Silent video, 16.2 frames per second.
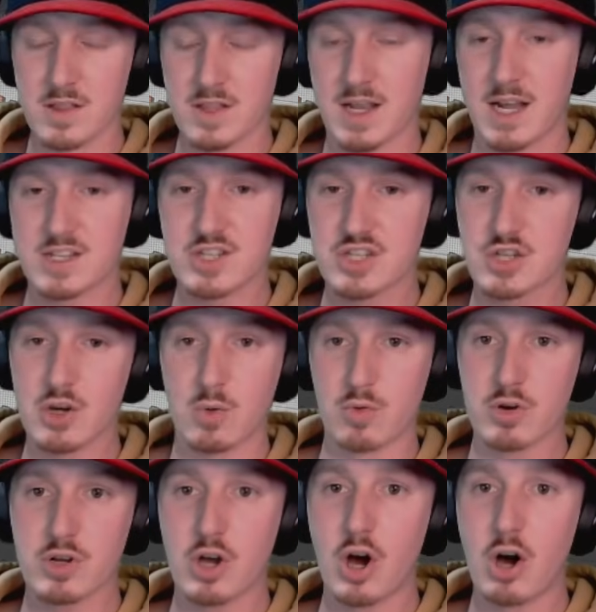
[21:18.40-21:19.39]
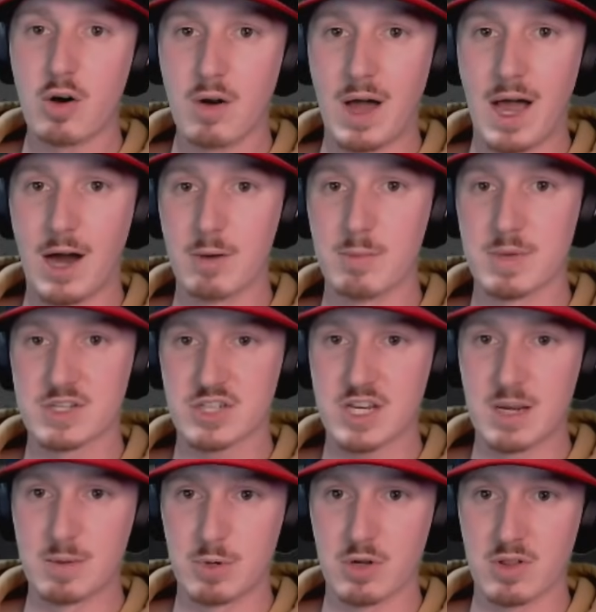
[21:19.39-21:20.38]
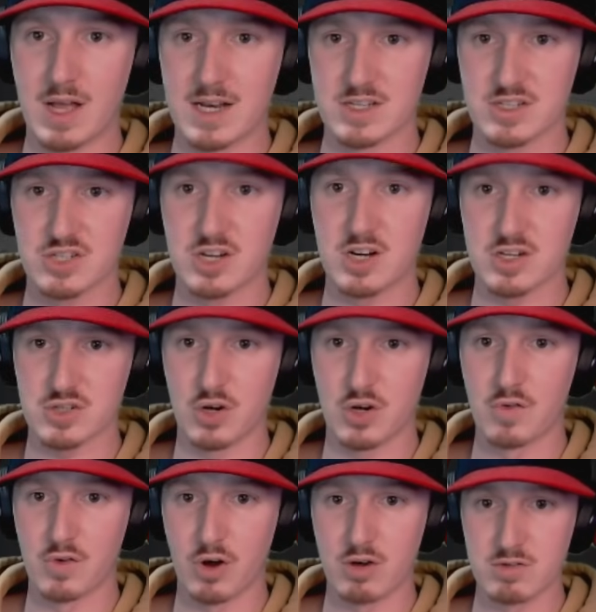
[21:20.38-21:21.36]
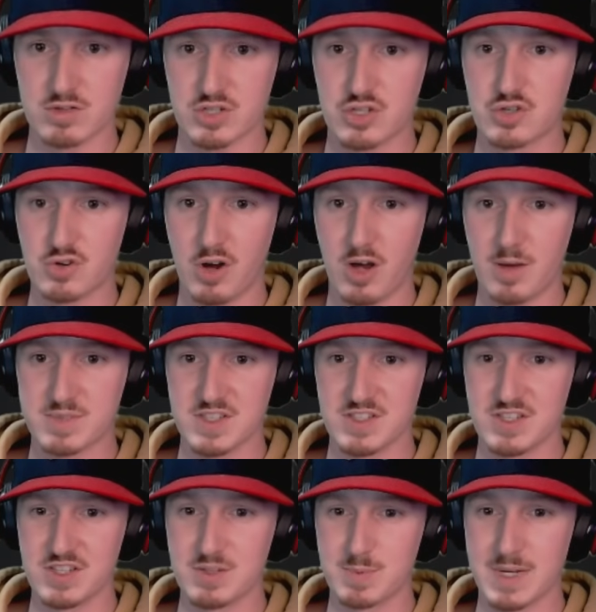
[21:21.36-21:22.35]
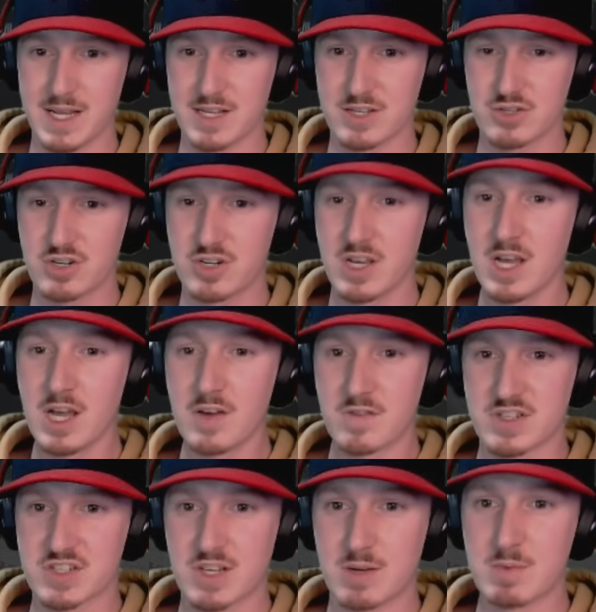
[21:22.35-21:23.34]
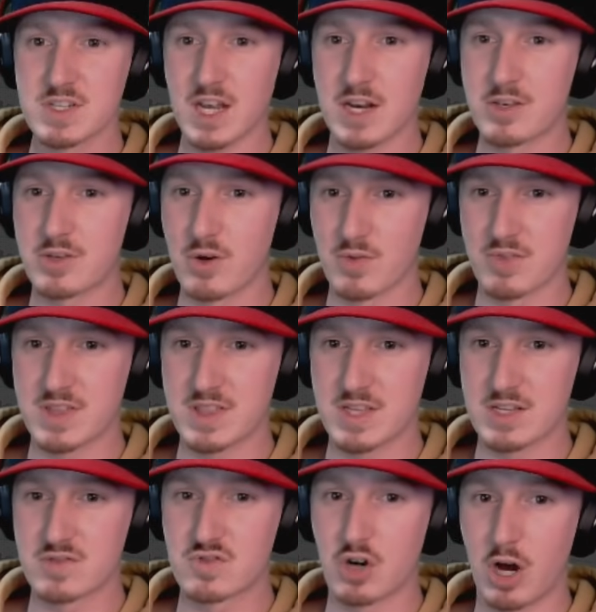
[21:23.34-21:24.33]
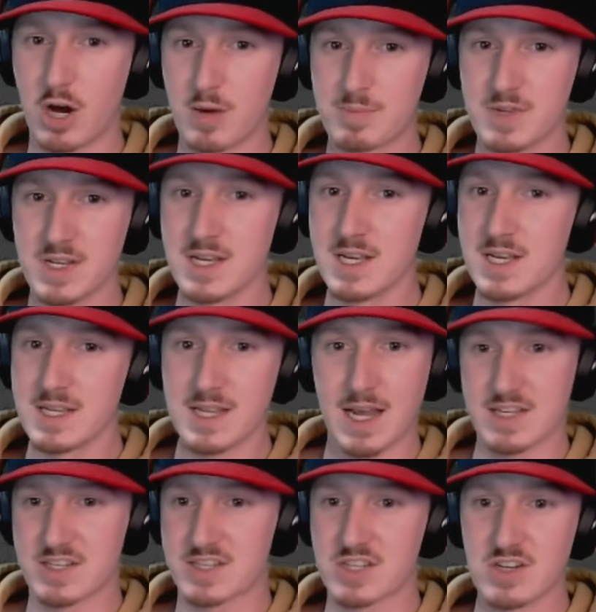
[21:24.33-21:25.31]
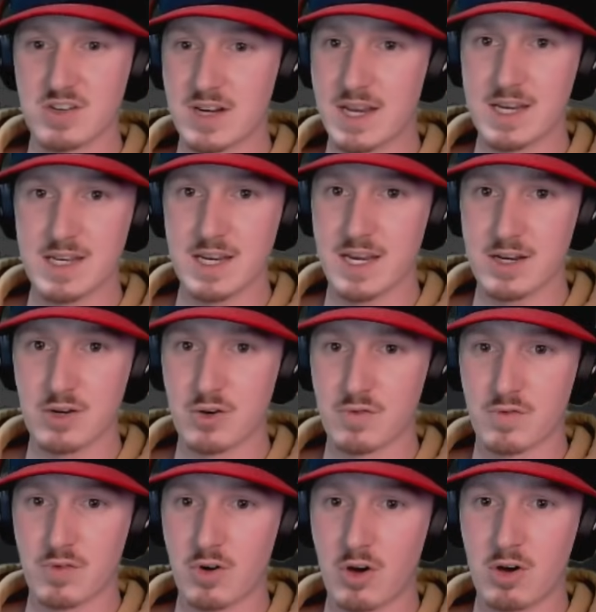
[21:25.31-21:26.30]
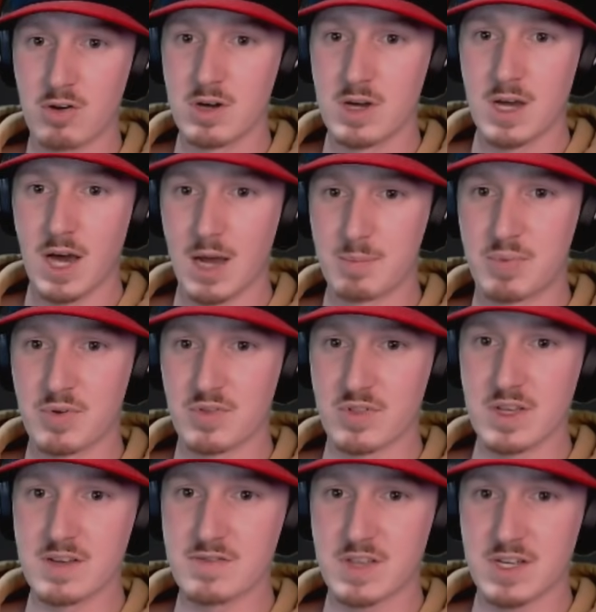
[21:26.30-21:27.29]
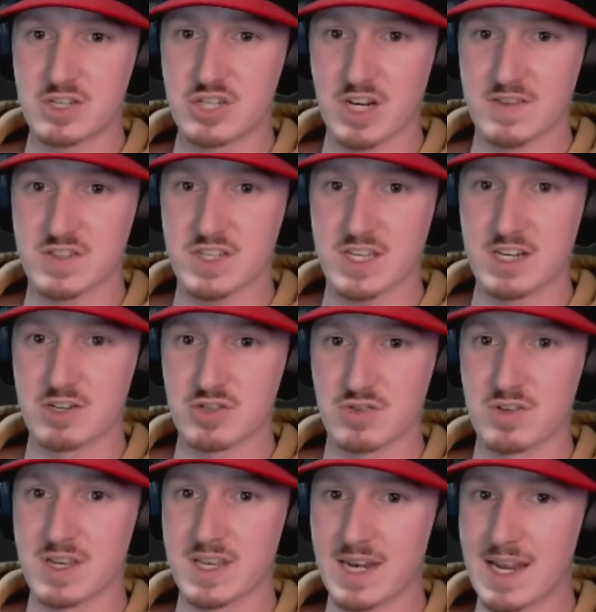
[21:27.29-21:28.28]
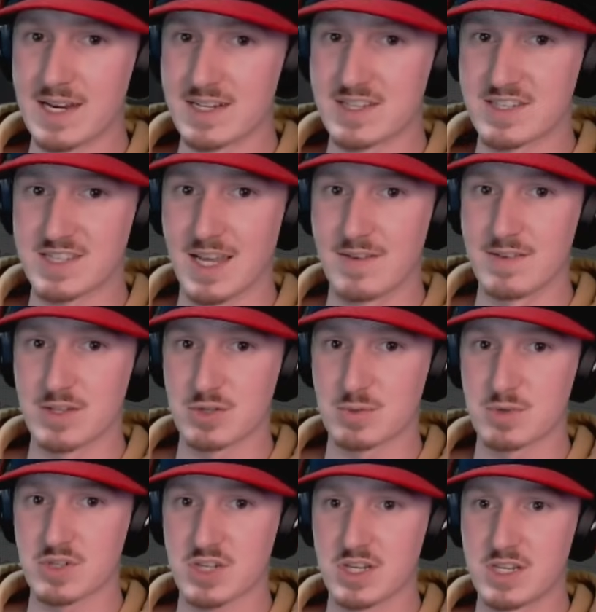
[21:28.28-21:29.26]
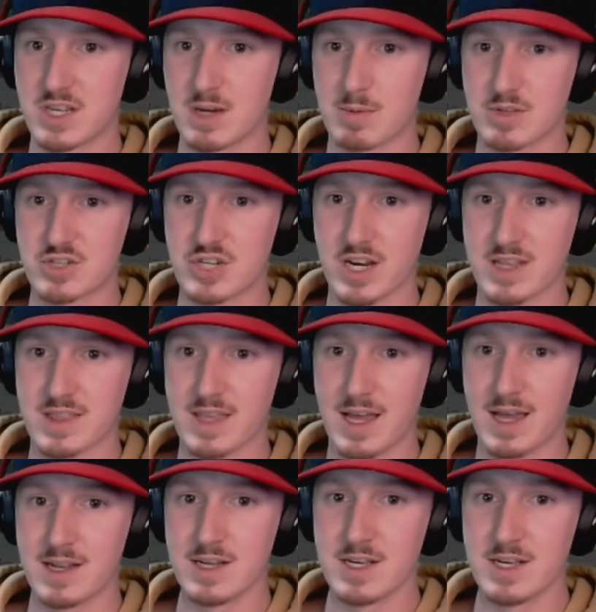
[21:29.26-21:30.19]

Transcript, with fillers: Like, I just don't recall how much Gabriel Landeskog's overall has dropped since he's been injured. For some reason, I don't think they've dropped it. Yeah, he's still an 88 overall. I believe that Jeff Skinner's only an 87, so we're just going to double check that.